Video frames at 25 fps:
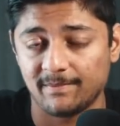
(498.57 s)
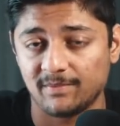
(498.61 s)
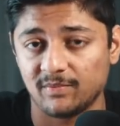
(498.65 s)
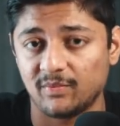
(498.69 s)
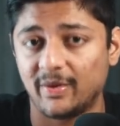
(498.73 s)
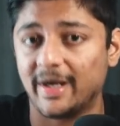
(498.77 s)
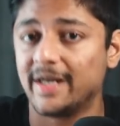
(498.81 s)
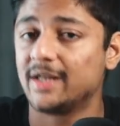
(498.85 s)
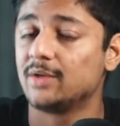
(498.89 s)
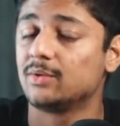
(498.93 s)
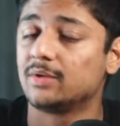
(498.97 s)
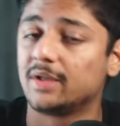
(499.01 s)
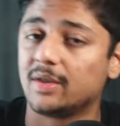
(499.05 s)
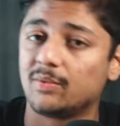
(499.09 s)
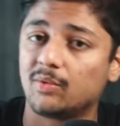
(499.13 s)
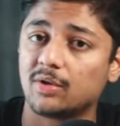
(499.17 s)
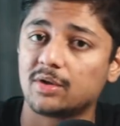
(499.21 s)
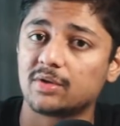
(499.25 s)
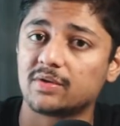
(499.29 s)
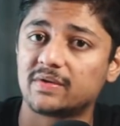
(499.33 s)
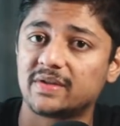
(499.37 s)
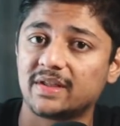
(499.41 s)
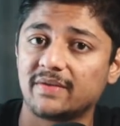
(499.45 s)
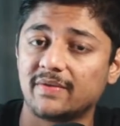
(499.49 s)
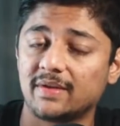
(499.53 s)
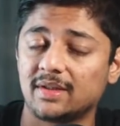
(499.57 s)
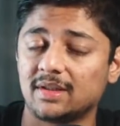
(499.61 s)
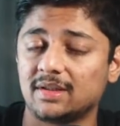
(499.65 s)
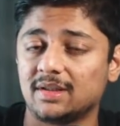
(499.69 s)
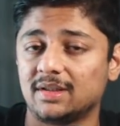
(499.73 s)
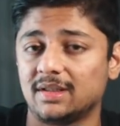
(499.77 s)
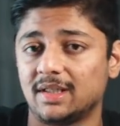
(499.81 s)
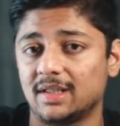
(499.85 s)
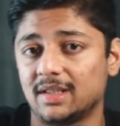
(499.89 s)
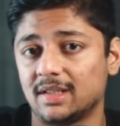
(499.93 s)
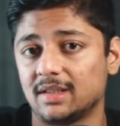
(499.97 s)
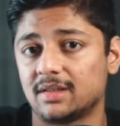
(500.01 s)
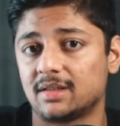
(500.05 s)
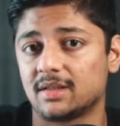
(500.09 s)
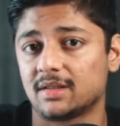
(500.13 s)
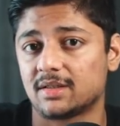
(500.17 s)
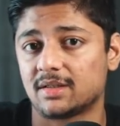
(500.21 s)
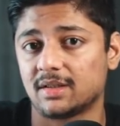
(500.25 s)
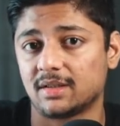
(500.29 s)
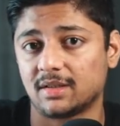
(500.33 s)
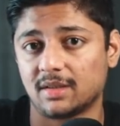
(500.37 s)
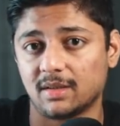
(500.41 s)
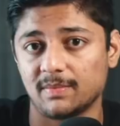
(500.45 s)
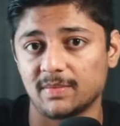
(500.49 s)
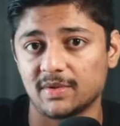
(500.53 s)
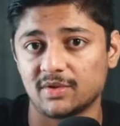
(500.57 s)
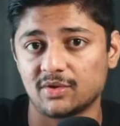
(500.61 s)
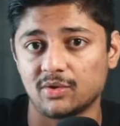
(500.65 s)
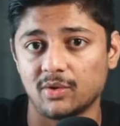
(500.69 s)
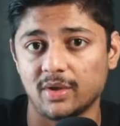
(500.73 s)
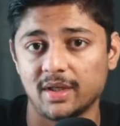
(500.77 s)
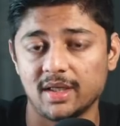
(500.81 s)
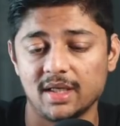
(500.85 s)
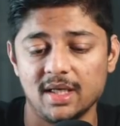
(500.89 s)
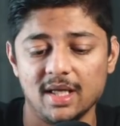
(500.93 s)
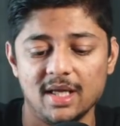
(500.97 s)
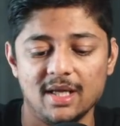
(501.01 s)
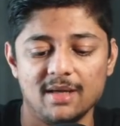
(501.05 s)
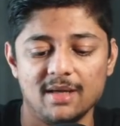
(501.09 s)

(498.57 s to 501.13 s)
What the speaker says: Why do they want to see whether the net interest income is going?